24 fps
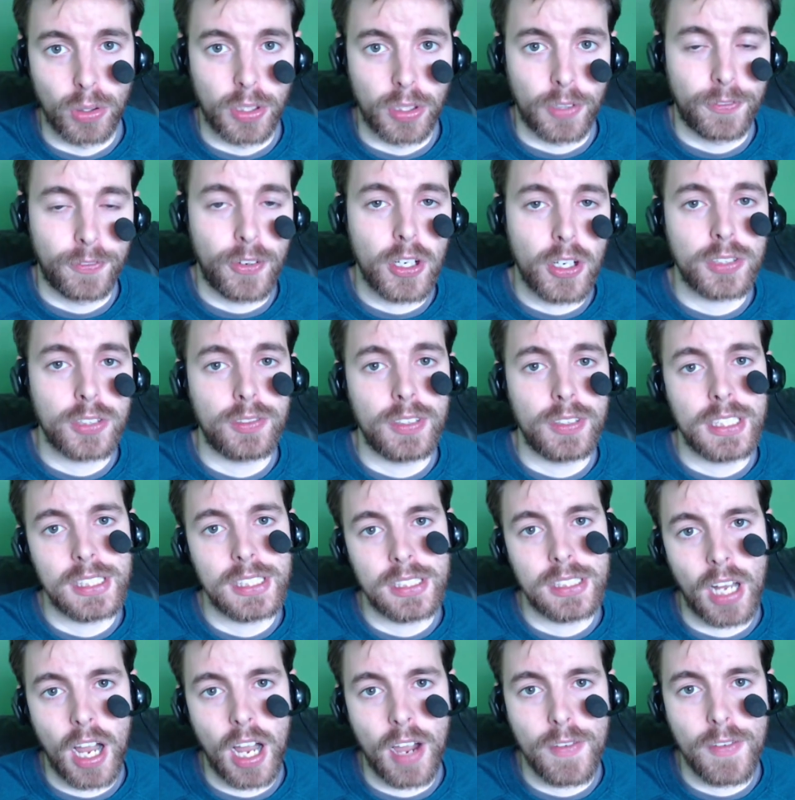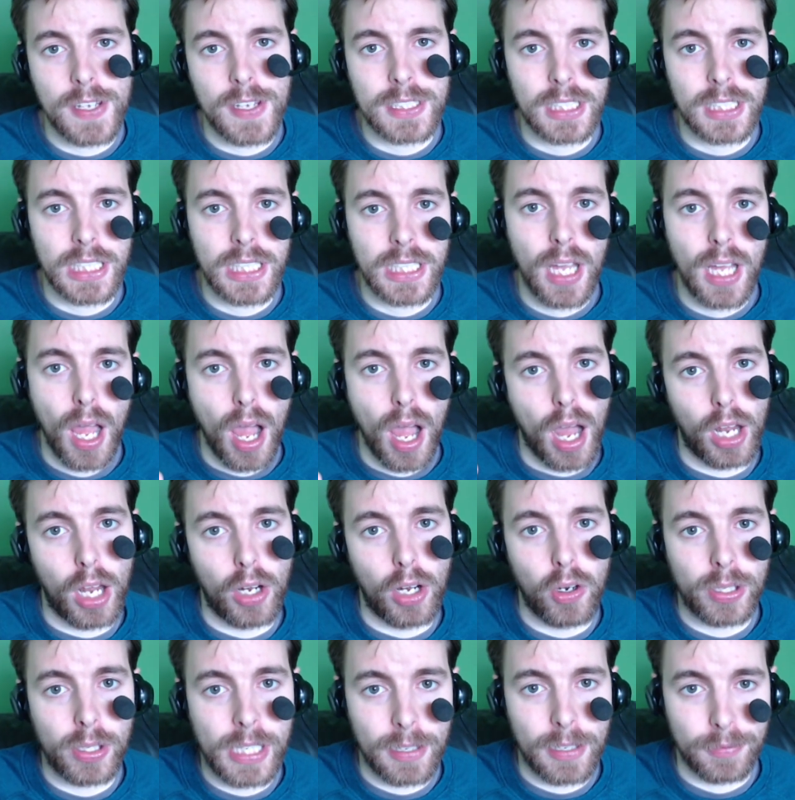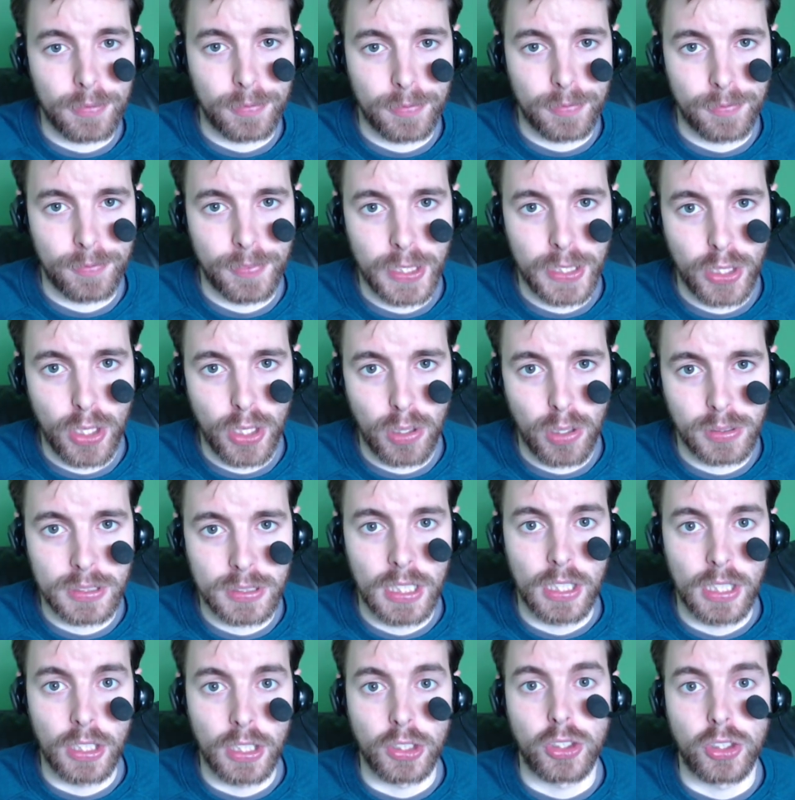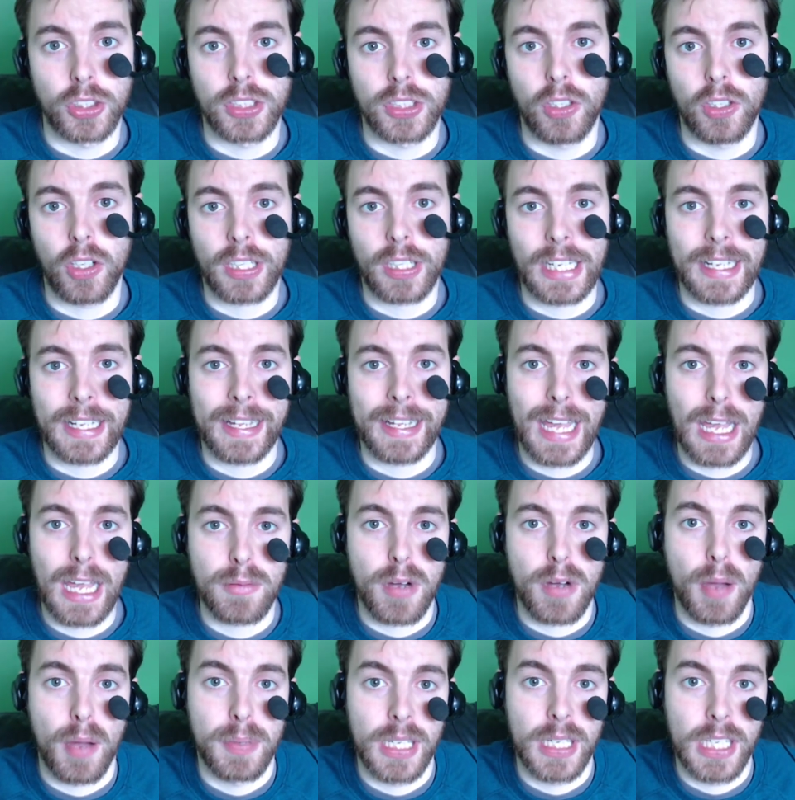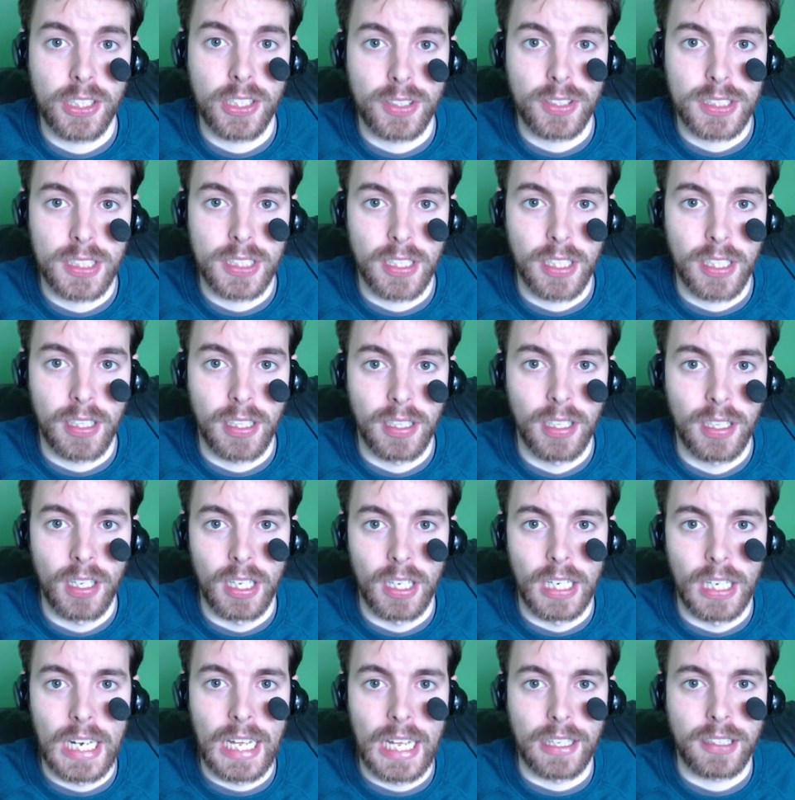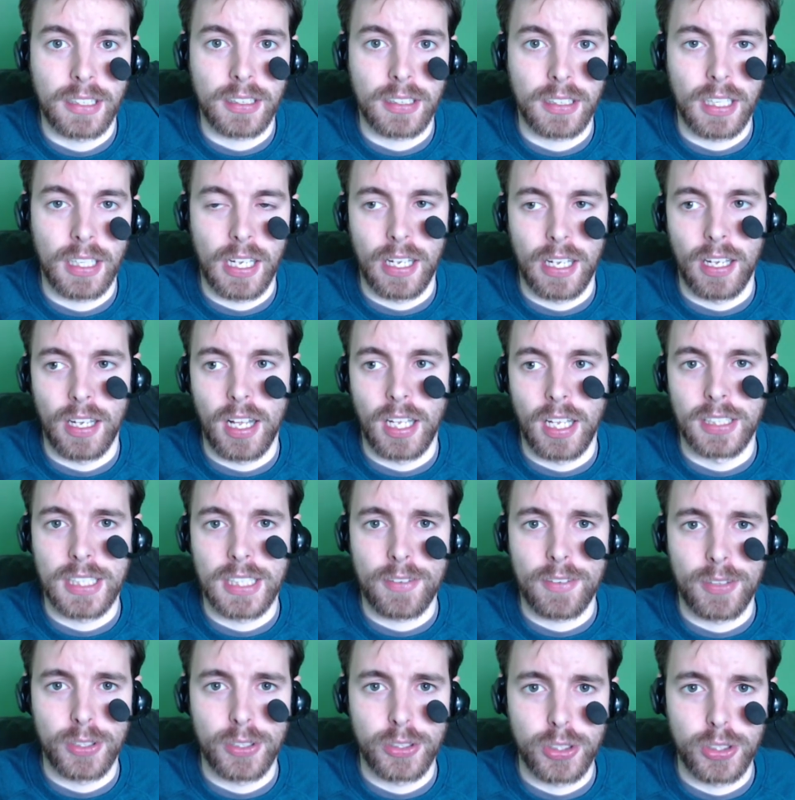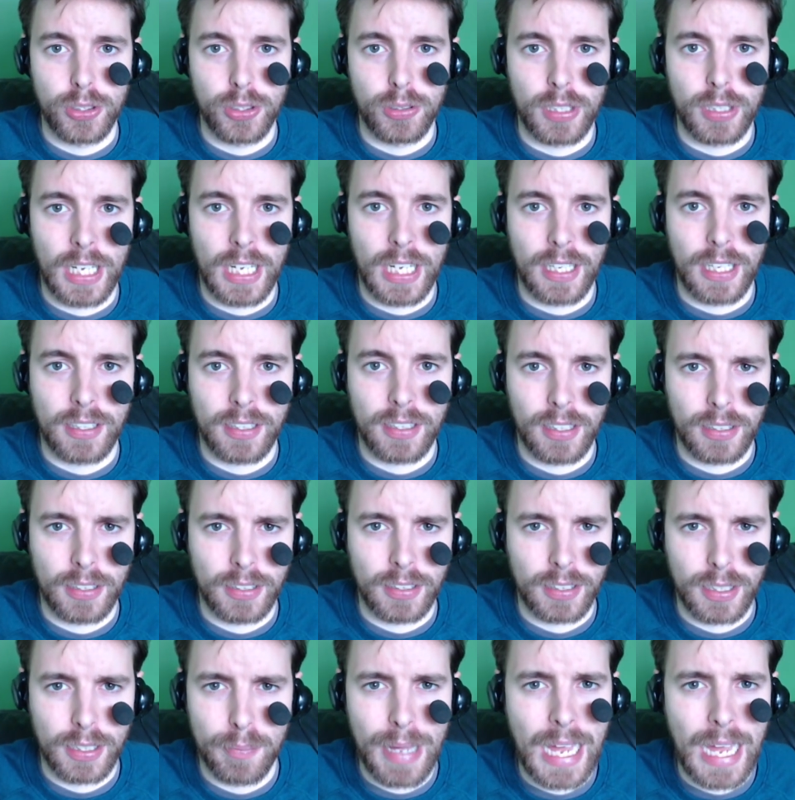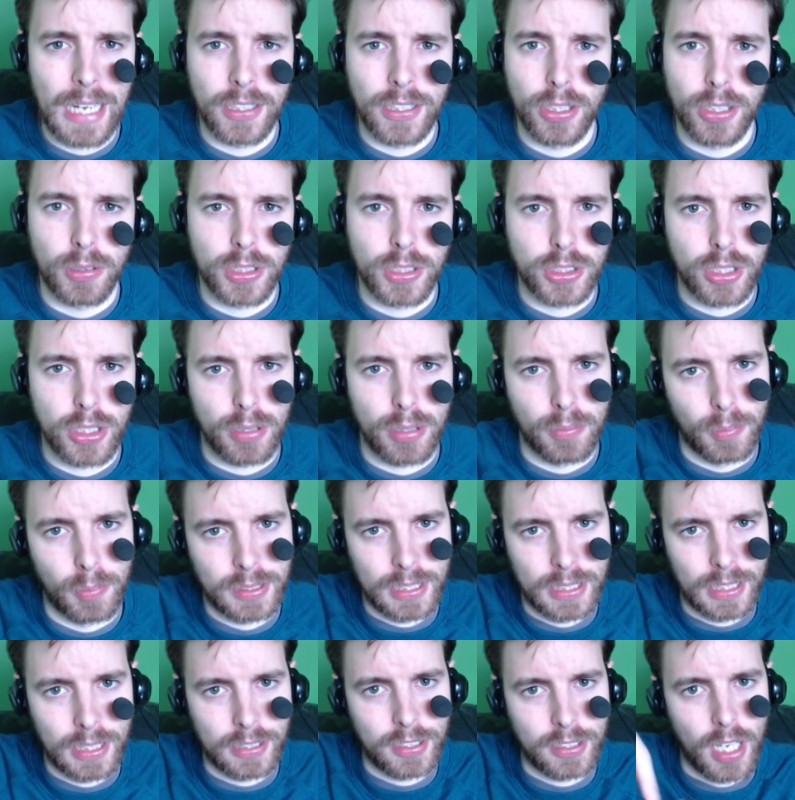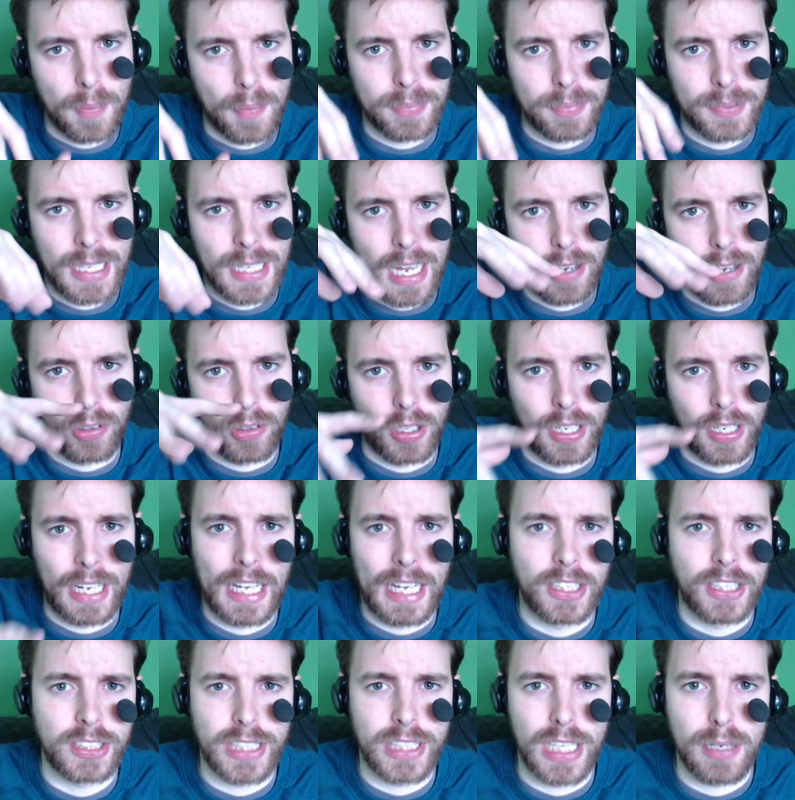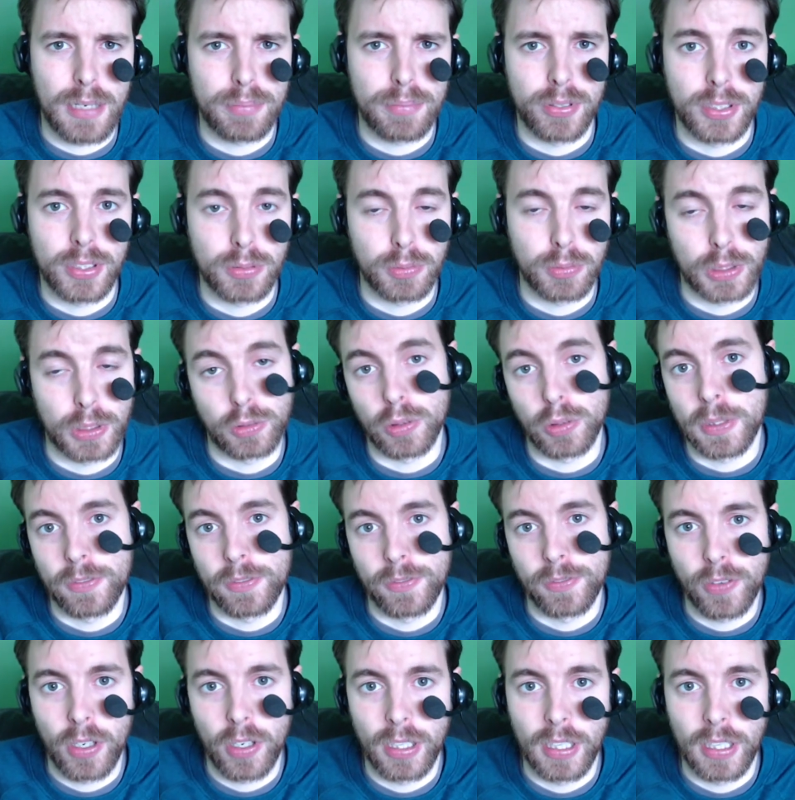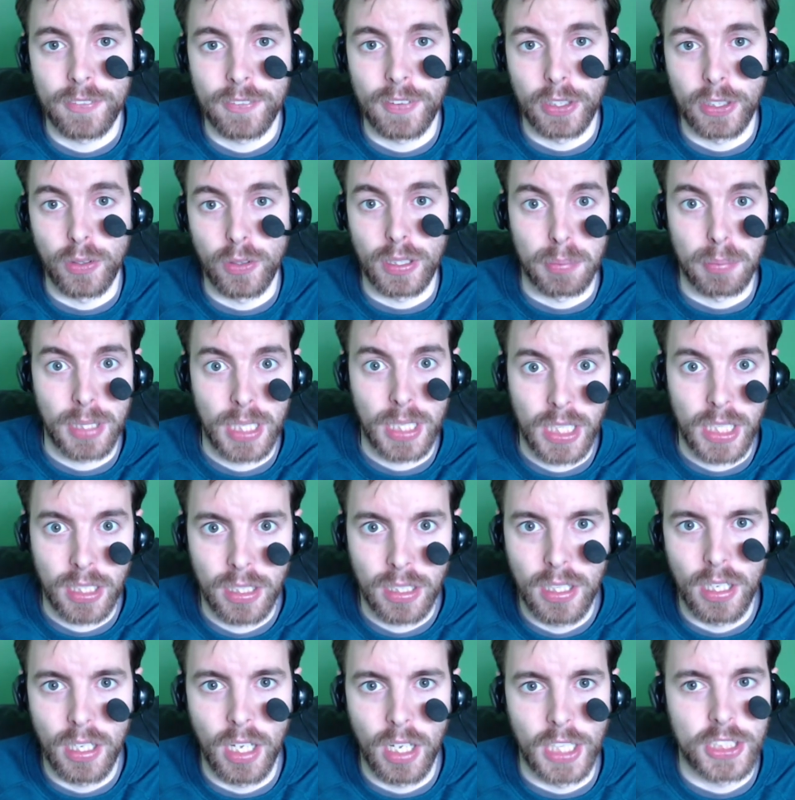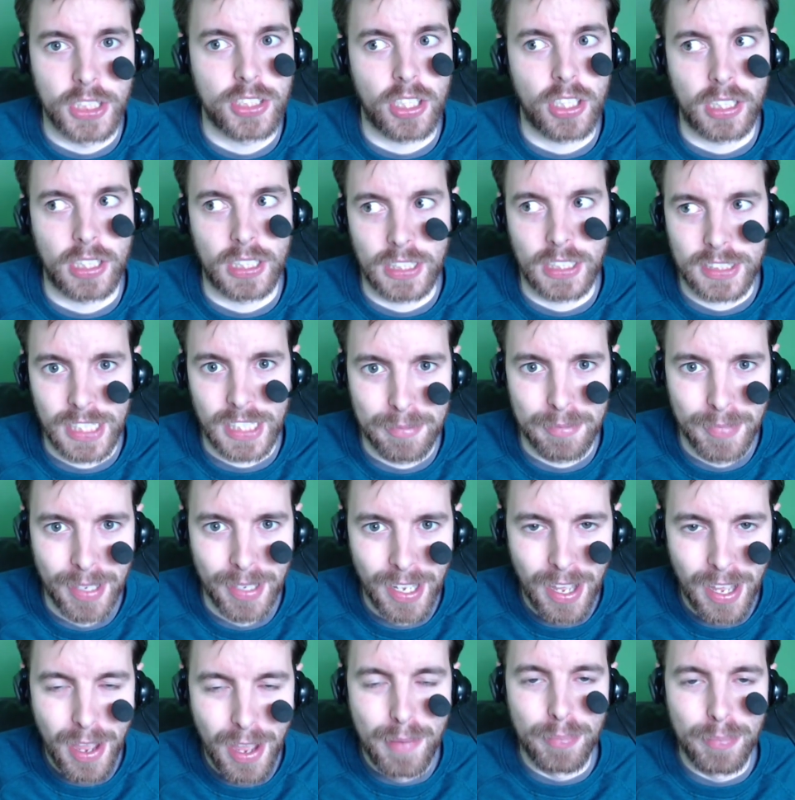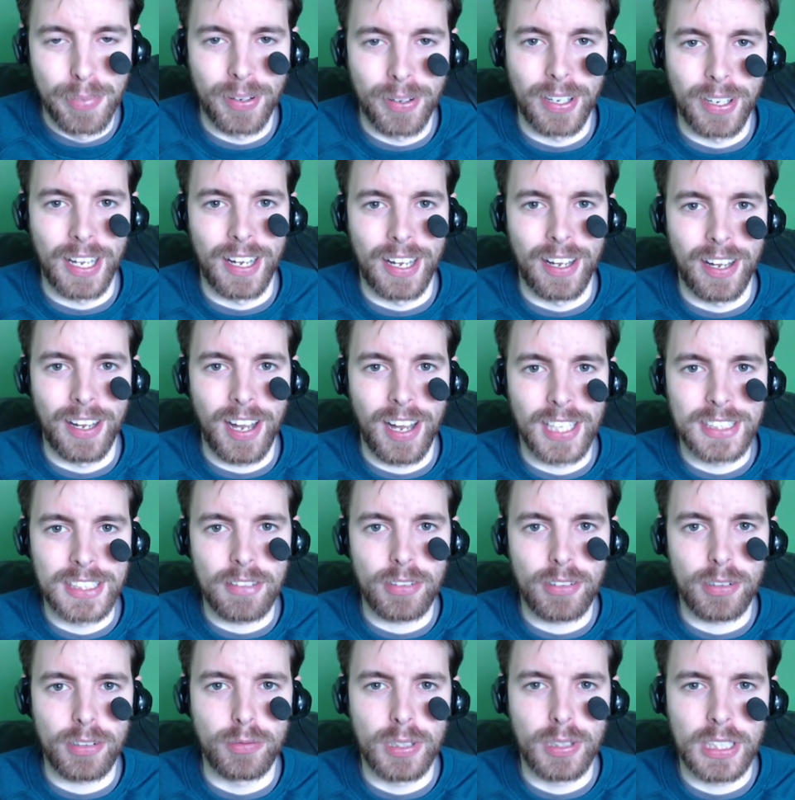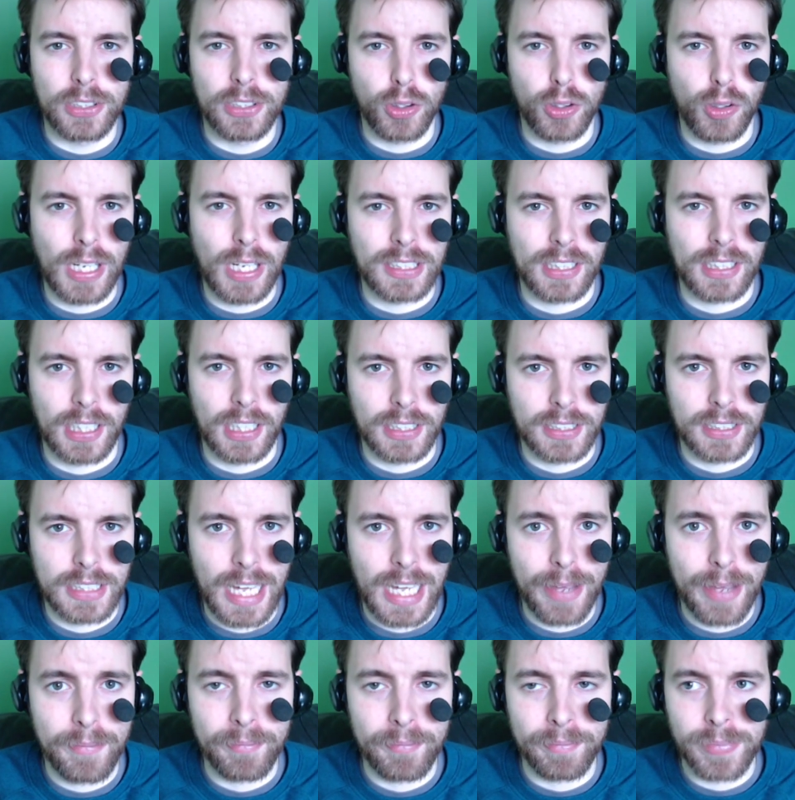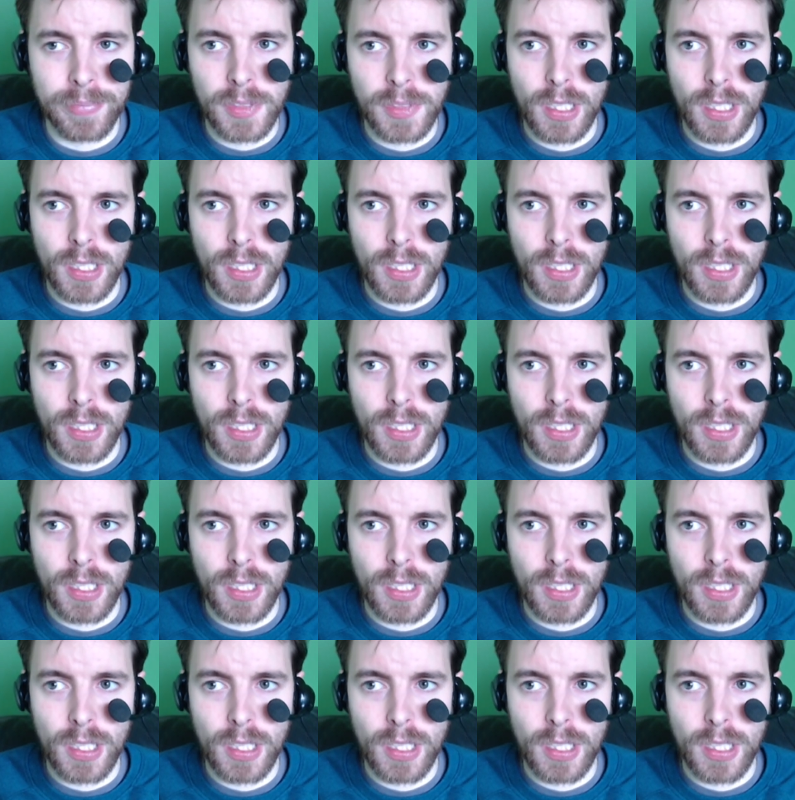The first reason, obviously, I'll look at videos. Does it look like a game I'll be interested in? Like, I'll never do like Commando or something with the top down, or Age of the Emperors, which would be fun if I knew how to play it. I suck in that game. But I'd never really do anything like that.